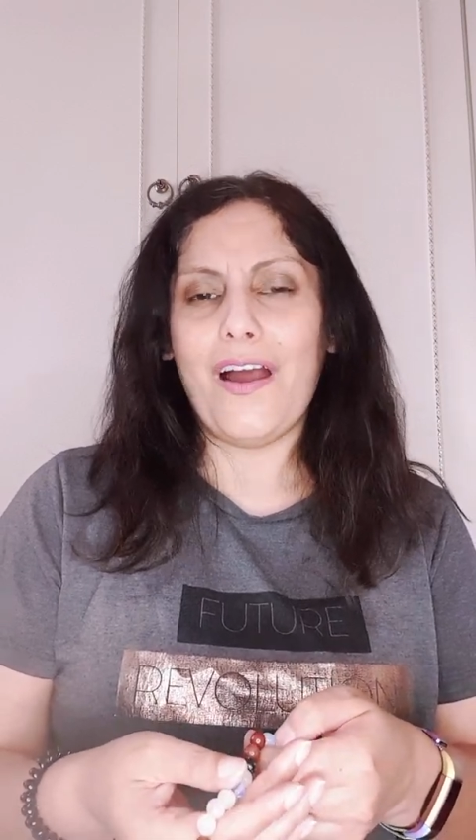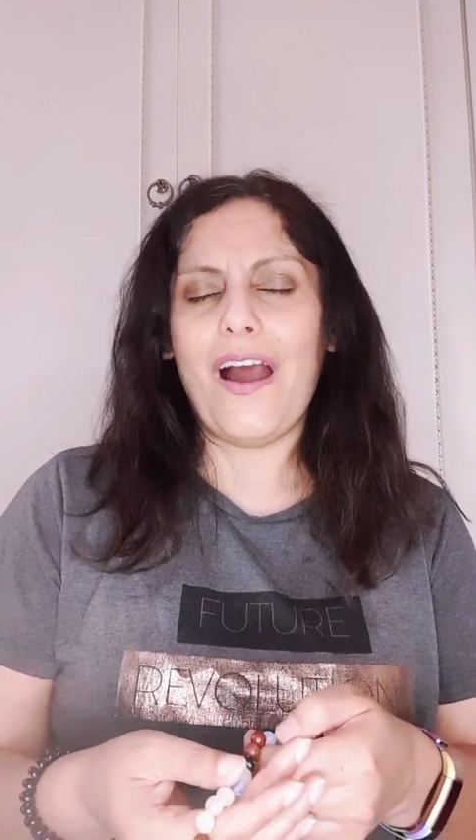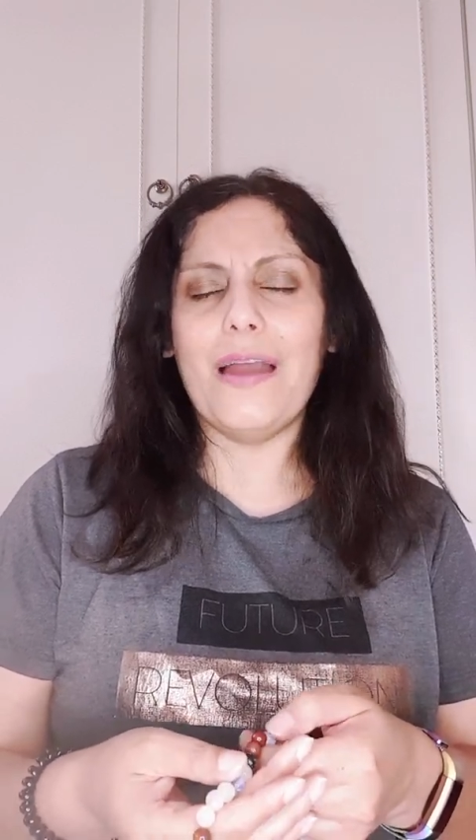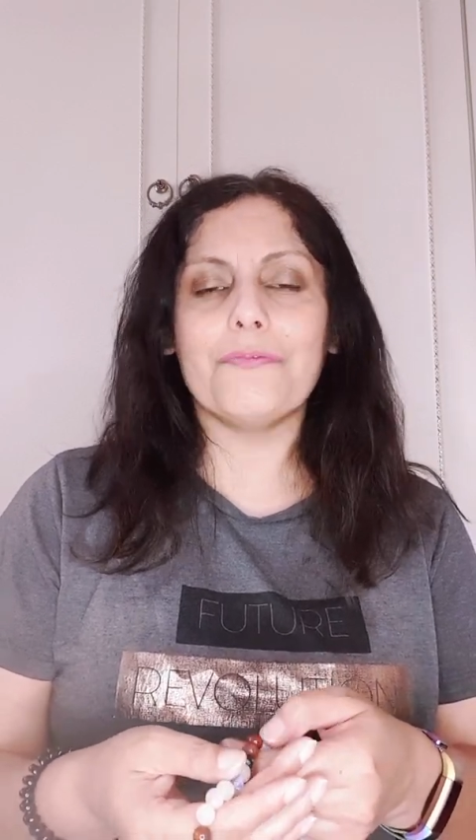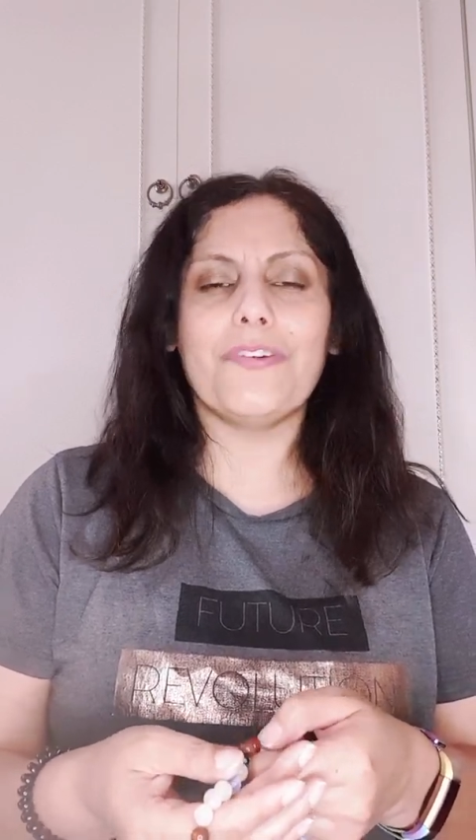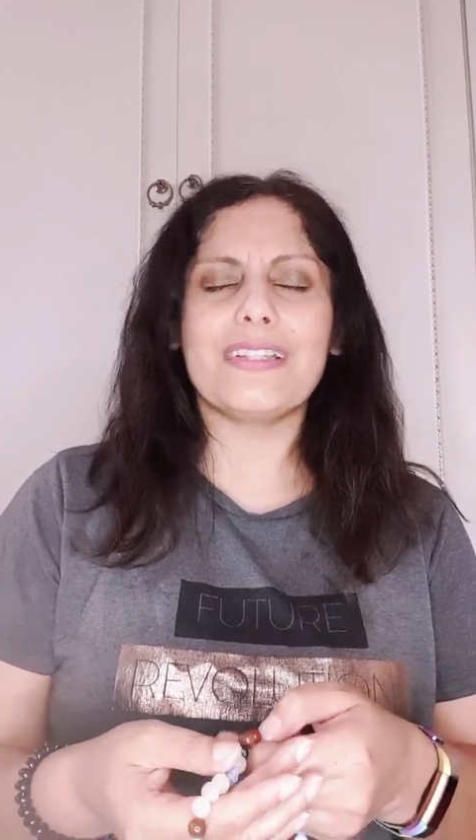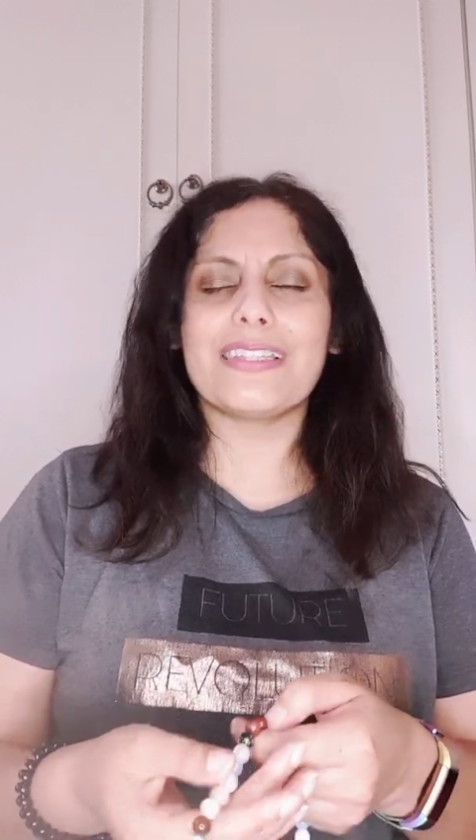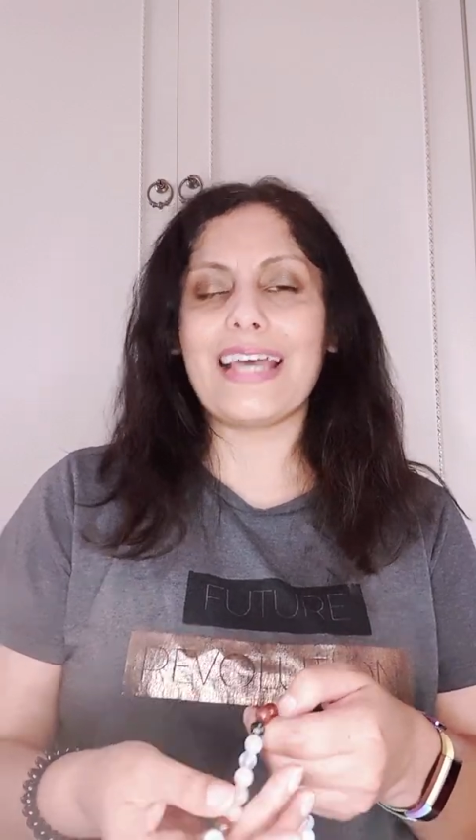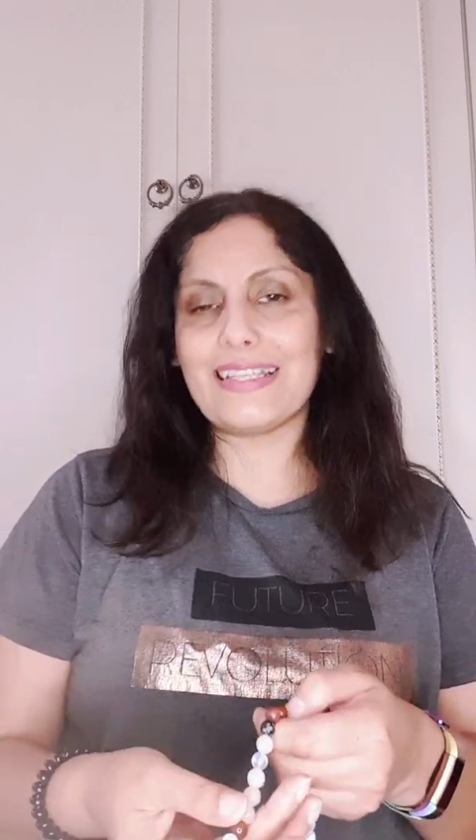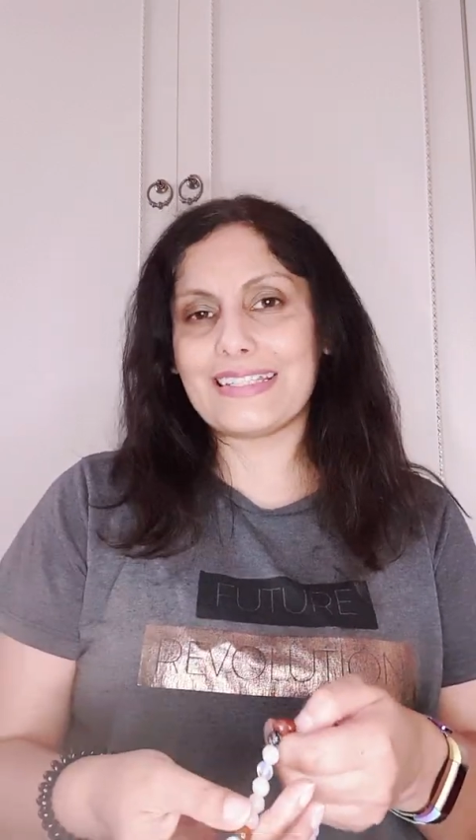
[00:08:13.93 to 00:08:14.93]
I'm
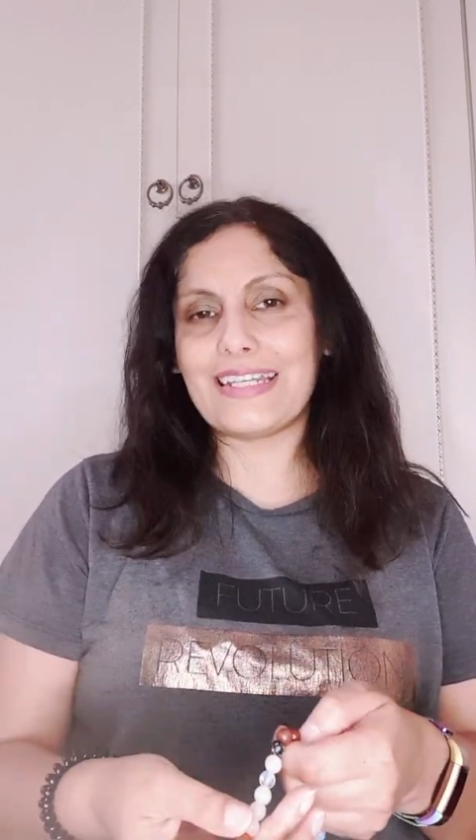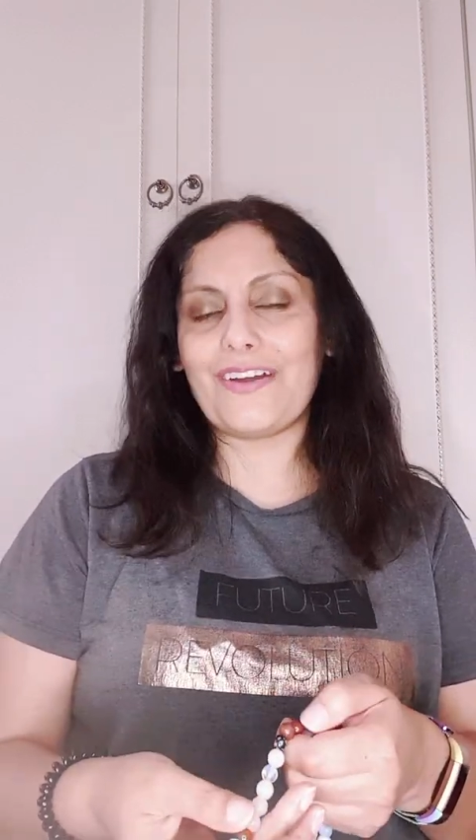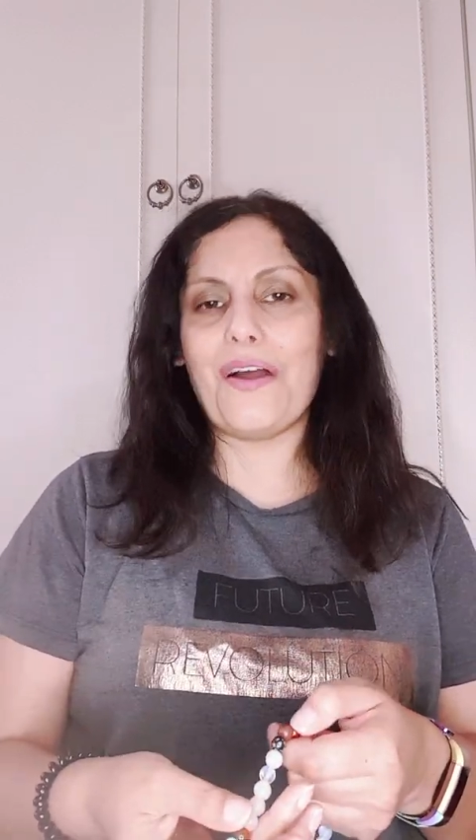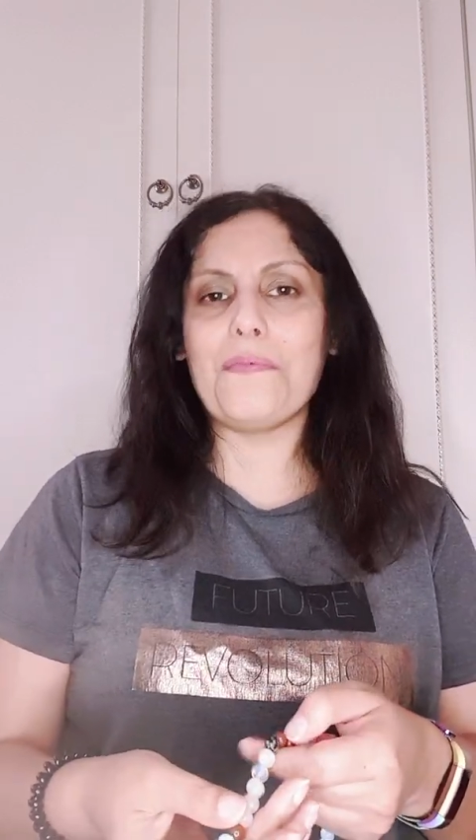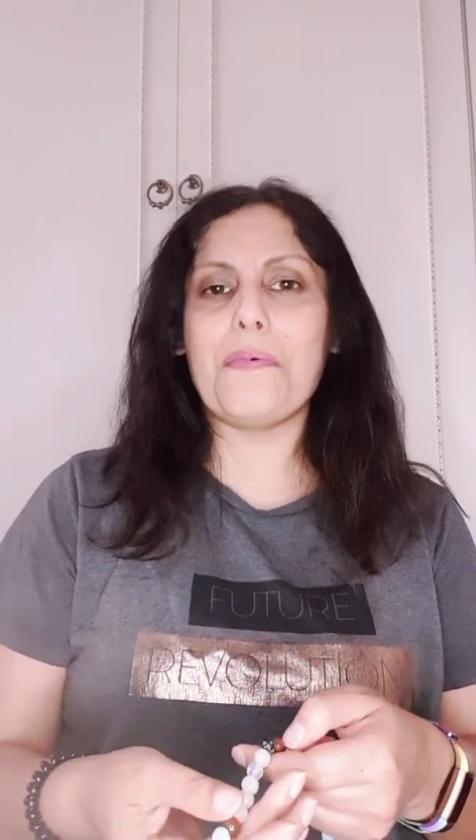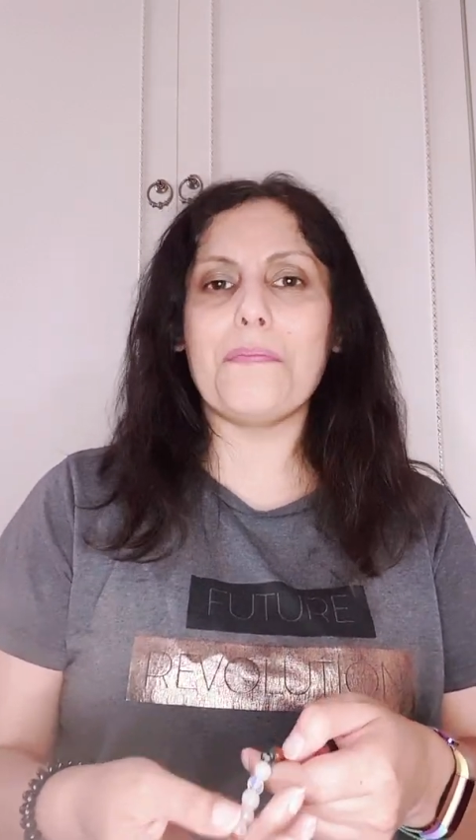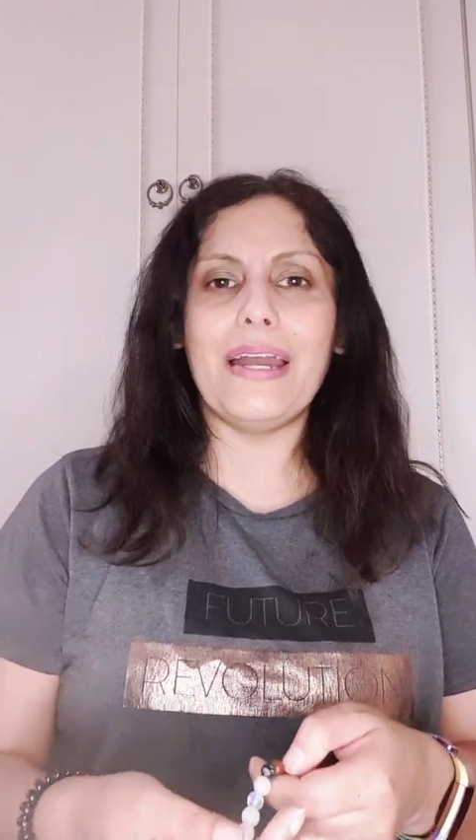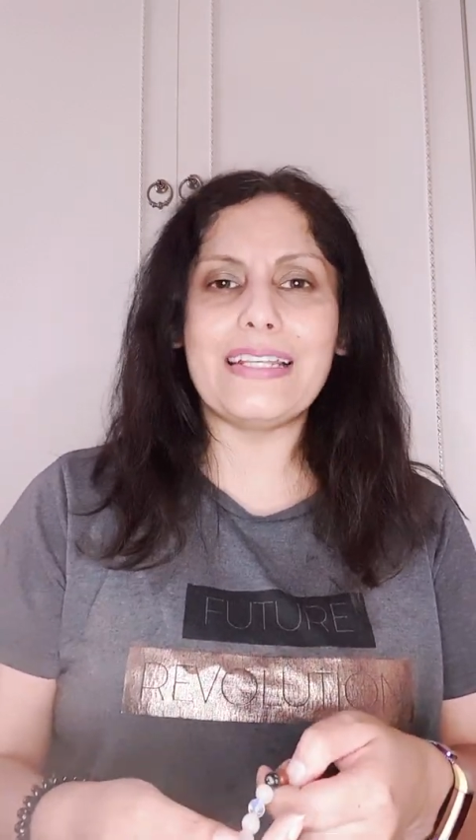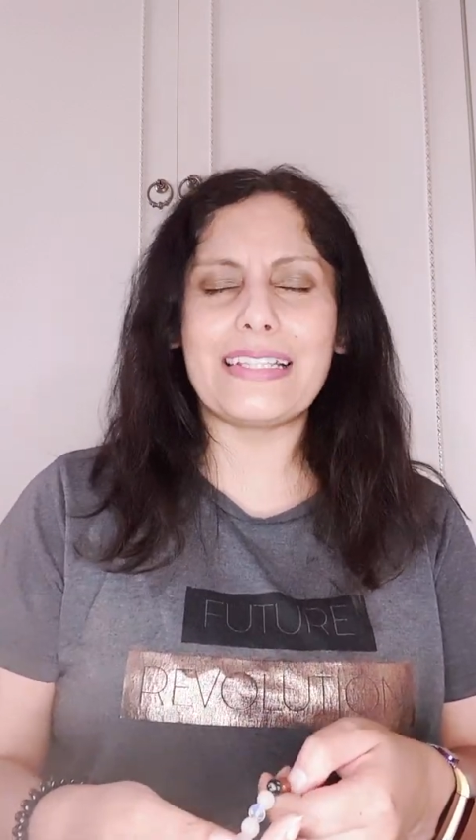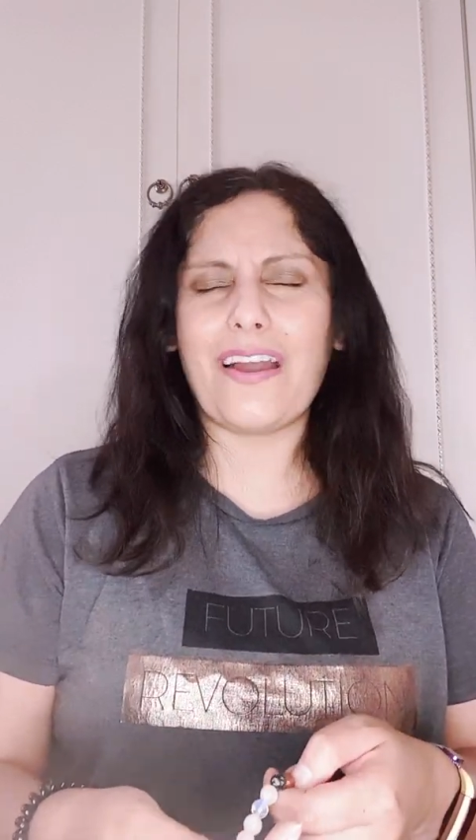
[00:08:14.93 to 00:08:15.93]
fantastic, I'm
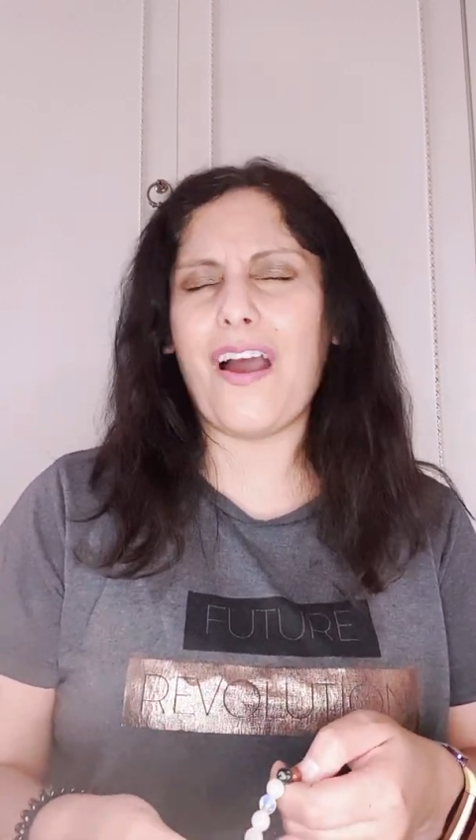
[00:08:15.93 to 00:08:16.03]
amazing,